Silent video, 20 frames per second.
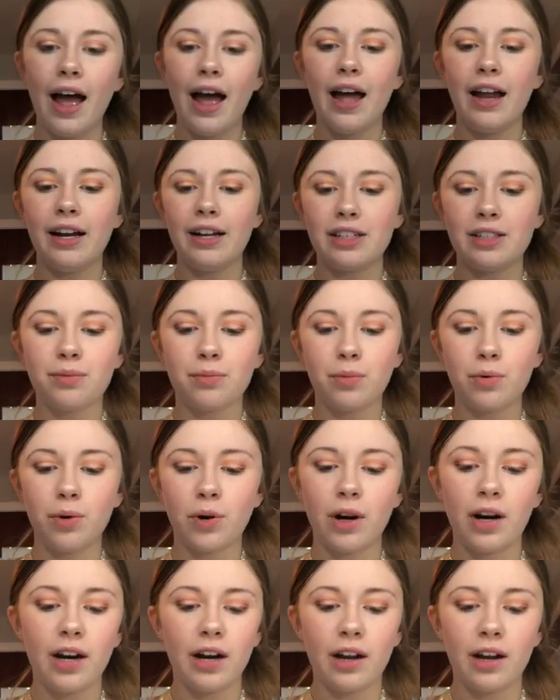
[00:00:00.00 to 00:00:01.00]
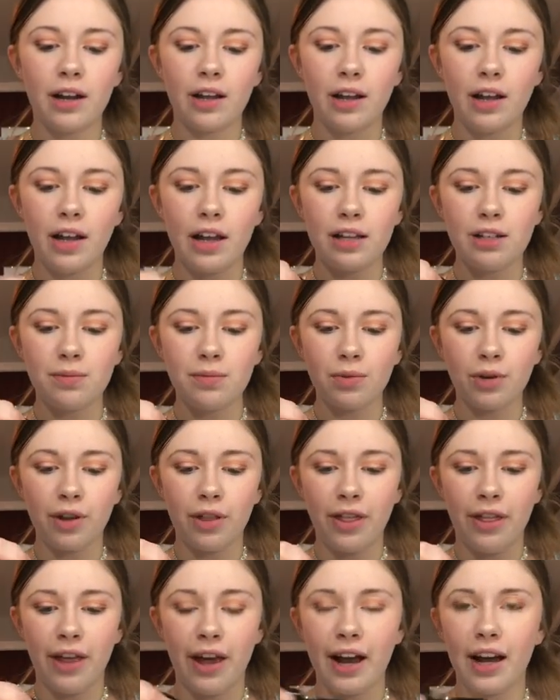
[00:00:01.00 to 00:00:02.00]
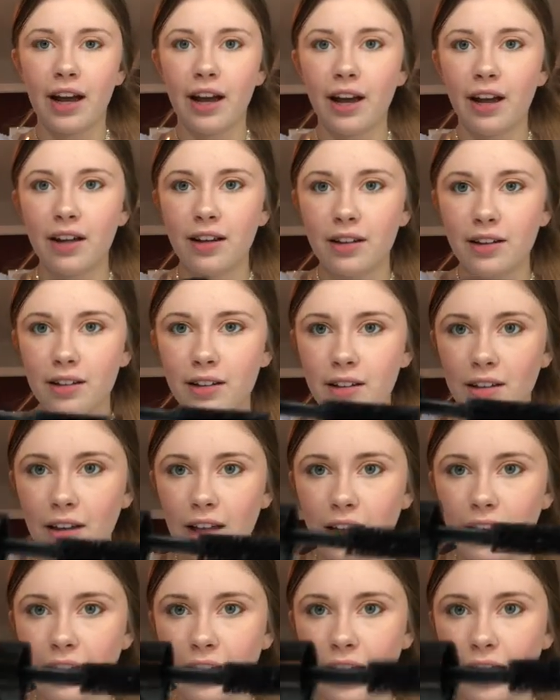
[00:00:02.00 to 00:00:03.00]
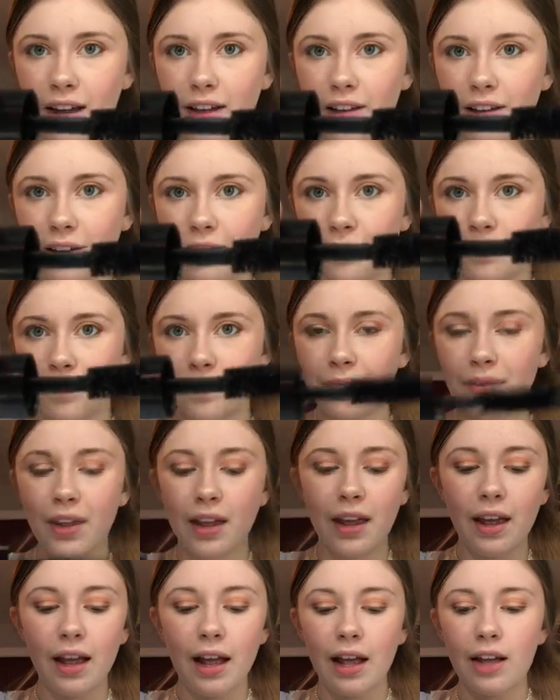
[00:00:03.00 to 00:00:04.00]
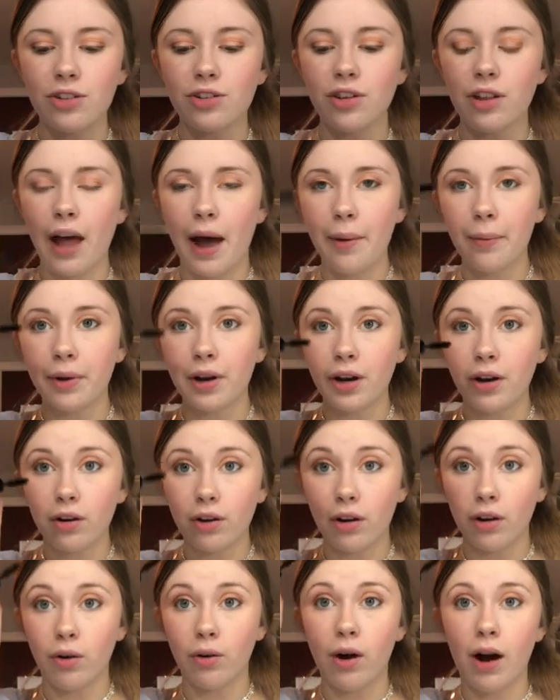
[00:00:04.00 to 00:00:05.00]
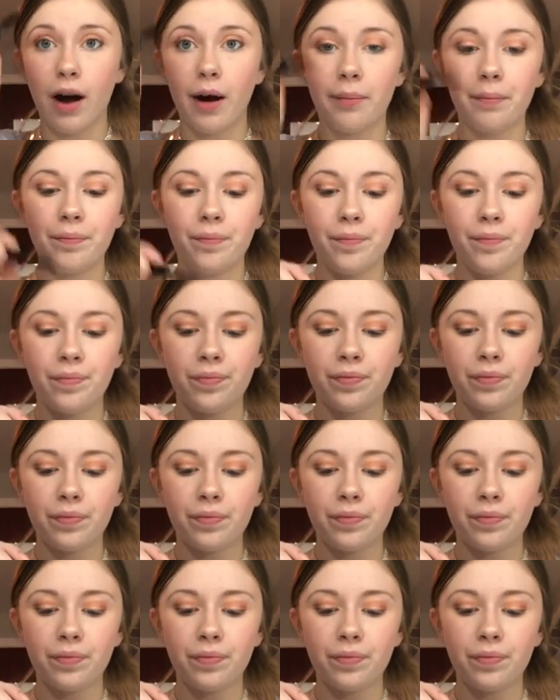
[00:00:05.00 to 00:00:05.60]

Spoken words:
and it's more thick, you know, and so that one I'll go up.